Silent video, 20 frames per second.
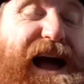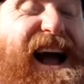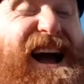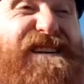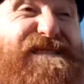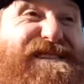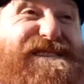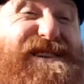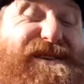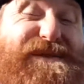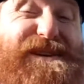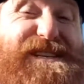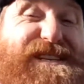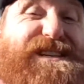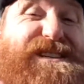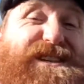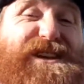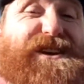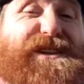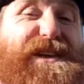Aaron Lewis
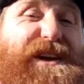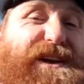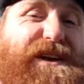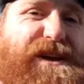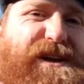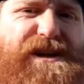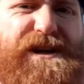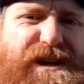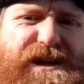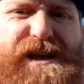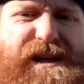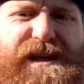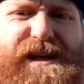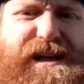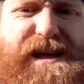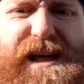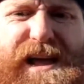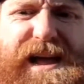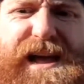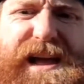is the other.
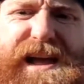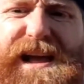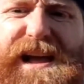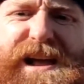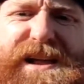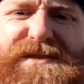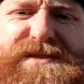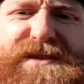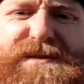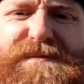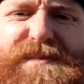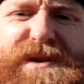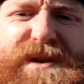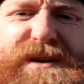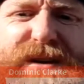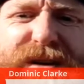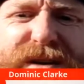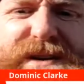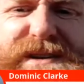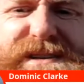And Dom
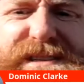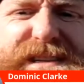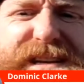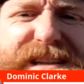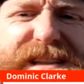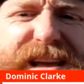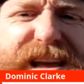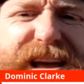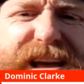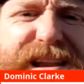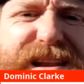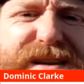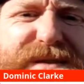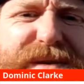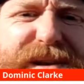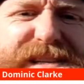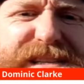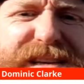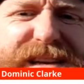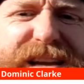Clark has said there,
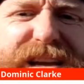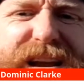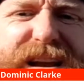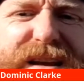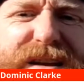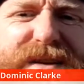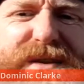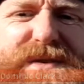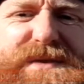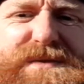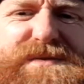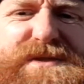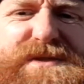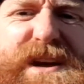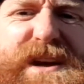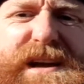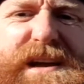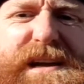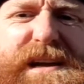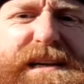Lewis, any clues?
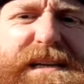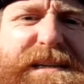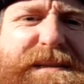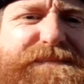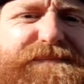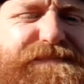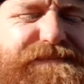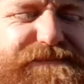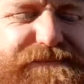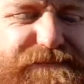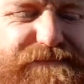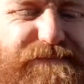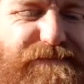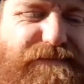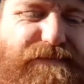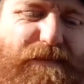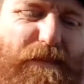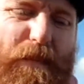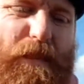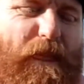
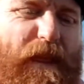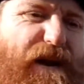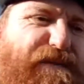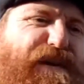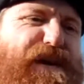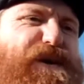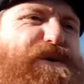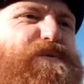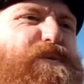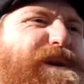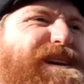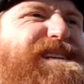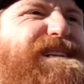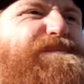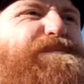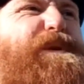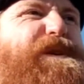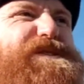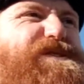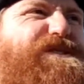I've heard
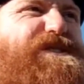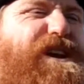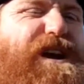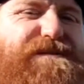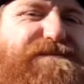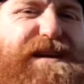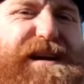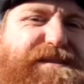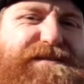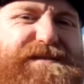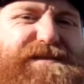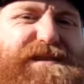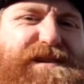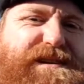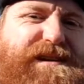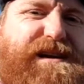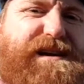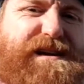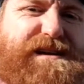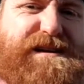whispers around
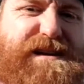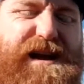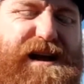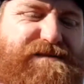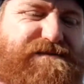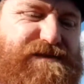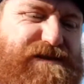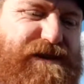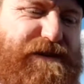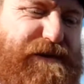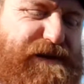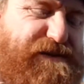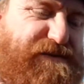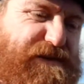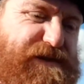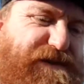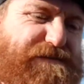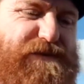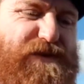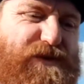Aaron Lewis,
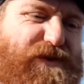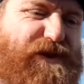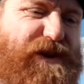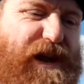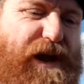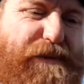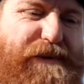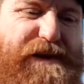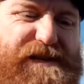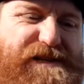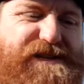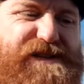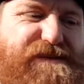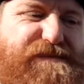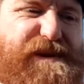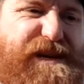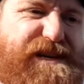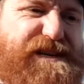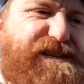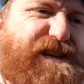which I'm not going to go into
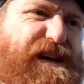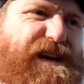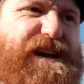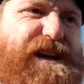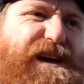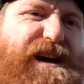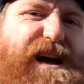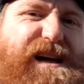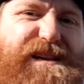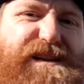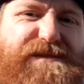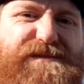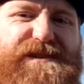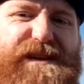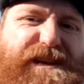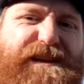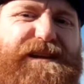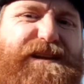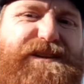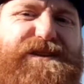because I don't
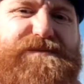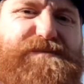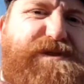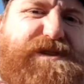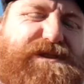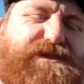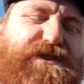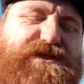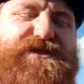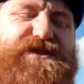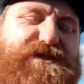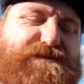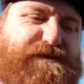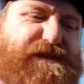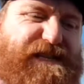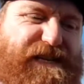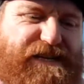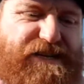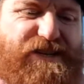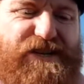deal in
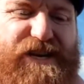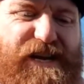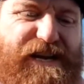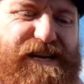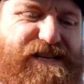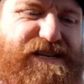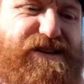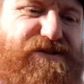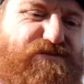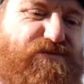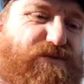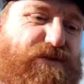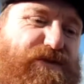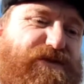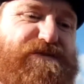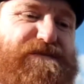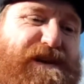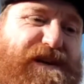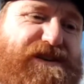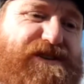unsubstantiated
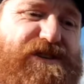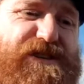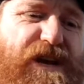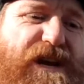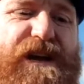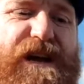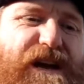rumours.